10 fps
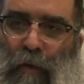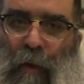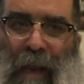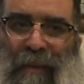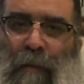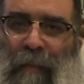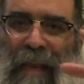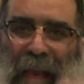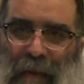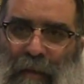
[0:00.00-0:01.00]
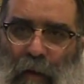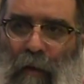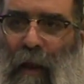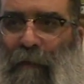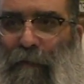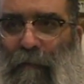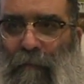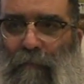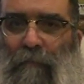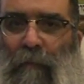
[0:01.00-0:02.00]
Judaism is your life.
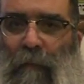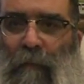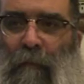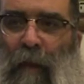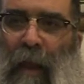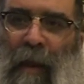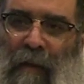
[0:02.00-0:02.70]
And